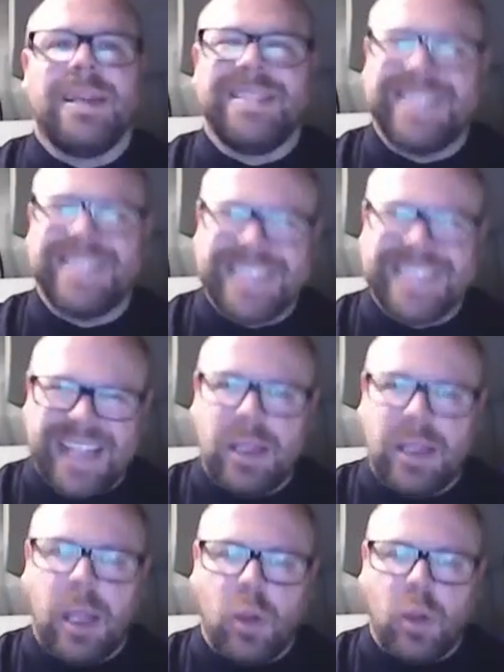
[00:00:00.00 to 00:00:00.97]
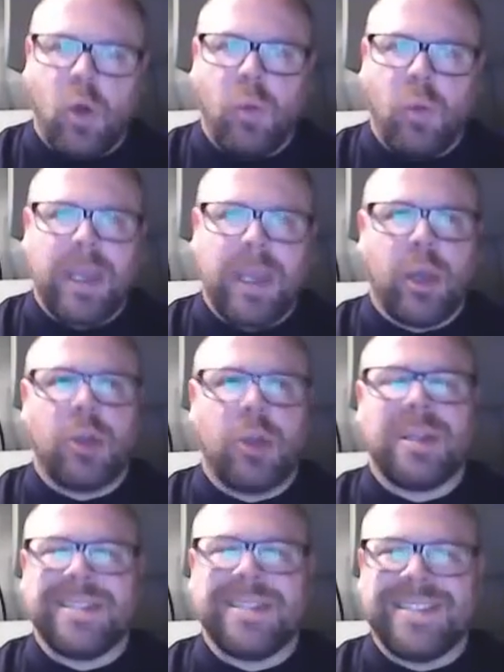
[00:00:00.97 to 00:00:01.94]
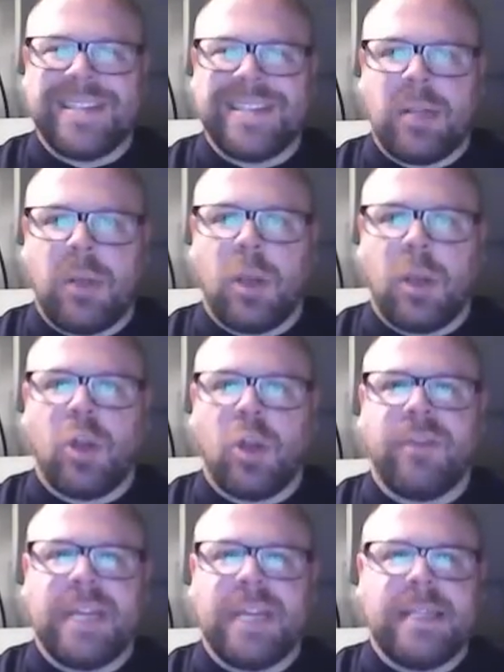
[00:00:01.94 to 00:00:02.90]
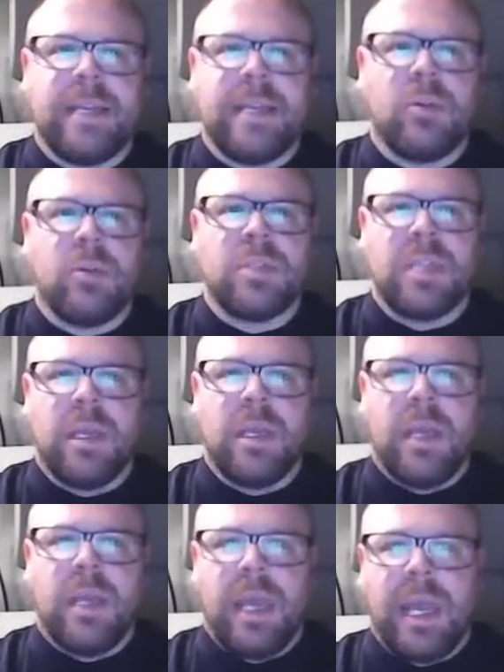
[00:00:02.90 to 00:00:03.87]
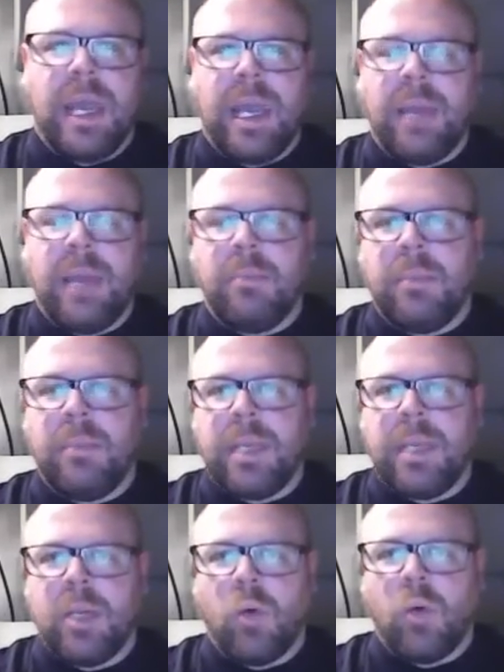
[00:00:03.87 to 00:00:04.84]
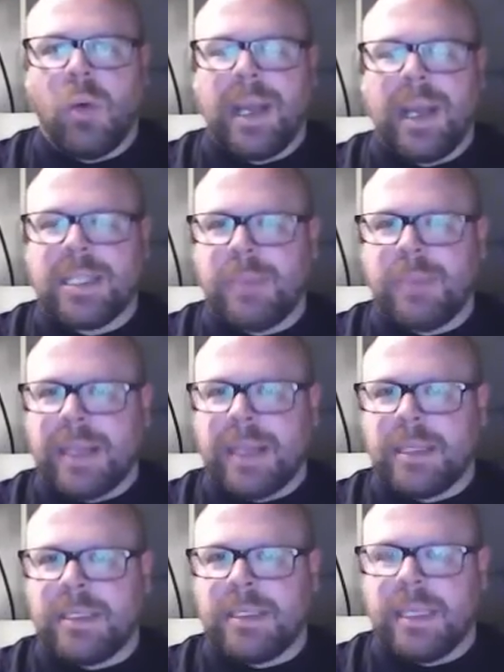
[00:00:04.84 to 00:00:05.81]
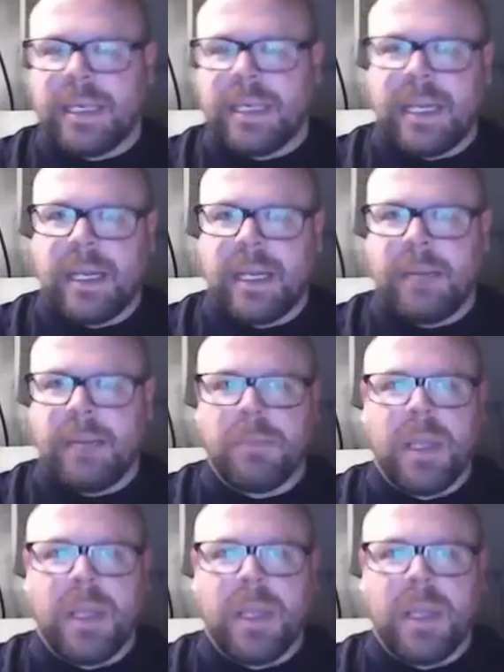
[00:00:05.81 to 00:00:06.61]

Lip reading: Still a long way out, still a lot of details, expected to kind of